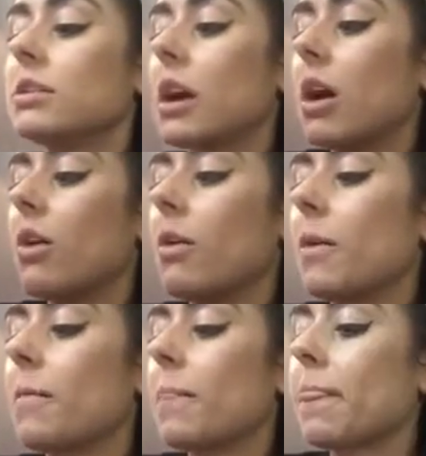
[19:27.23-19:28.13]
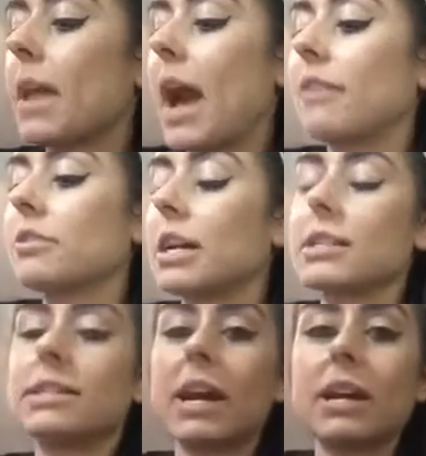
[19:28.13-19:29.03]
So
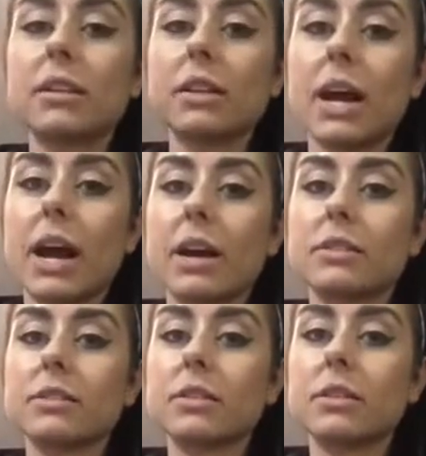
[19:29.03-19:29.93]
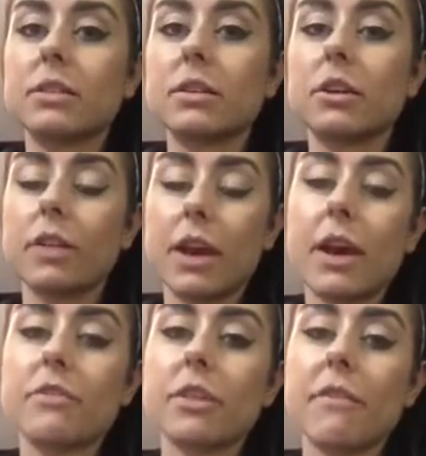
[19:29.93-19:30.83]
after that second class,
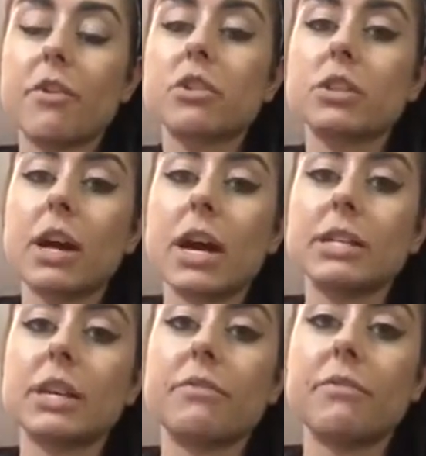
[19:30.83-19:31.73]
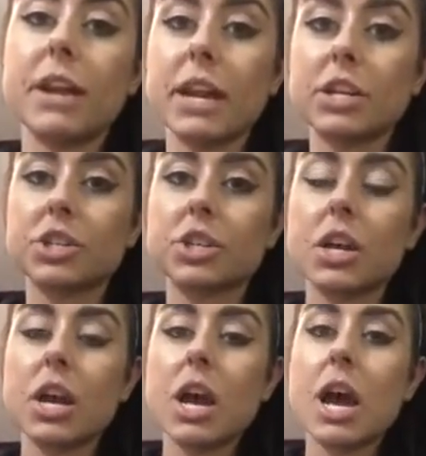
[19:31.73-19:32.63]
after that first class had
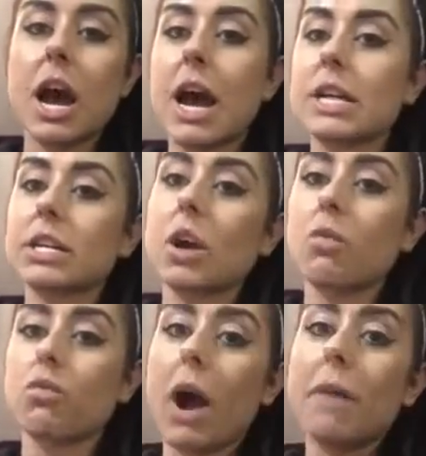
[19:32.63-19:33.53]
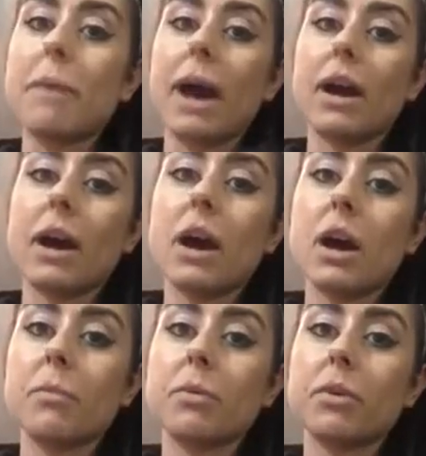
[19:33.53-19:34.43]
finished, I had to go right back
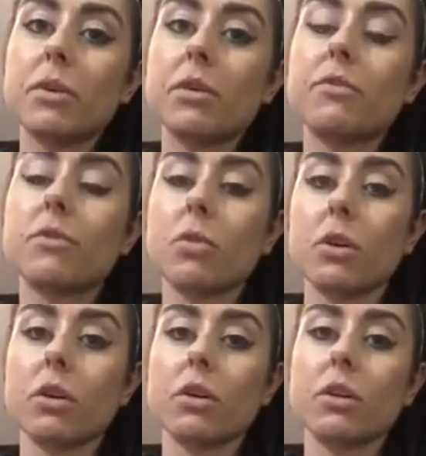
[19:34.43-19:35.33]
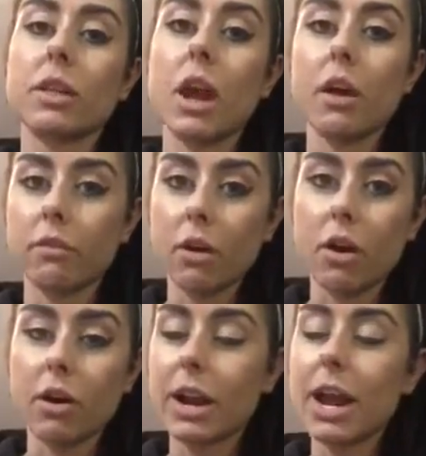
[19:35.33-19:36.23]
up for the
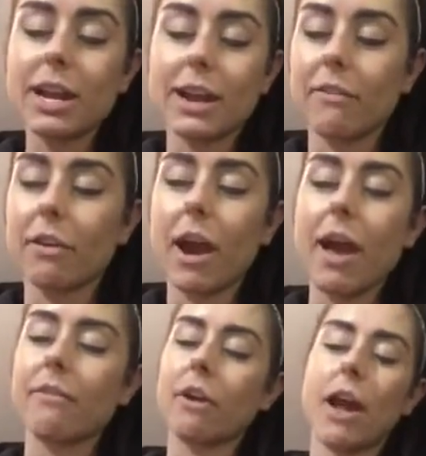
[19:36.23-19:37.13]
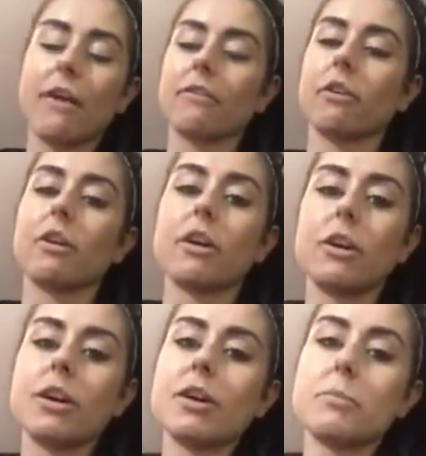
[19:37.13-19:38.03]
overall. And I had never, ever, ever
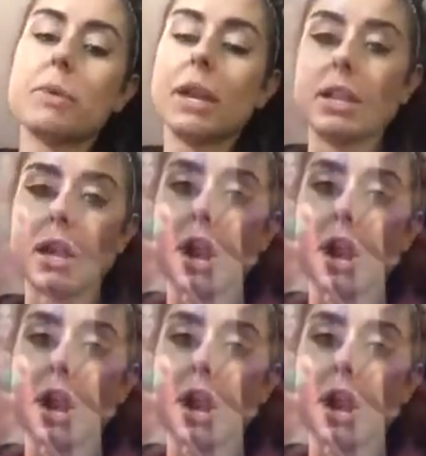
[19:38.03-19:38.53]
been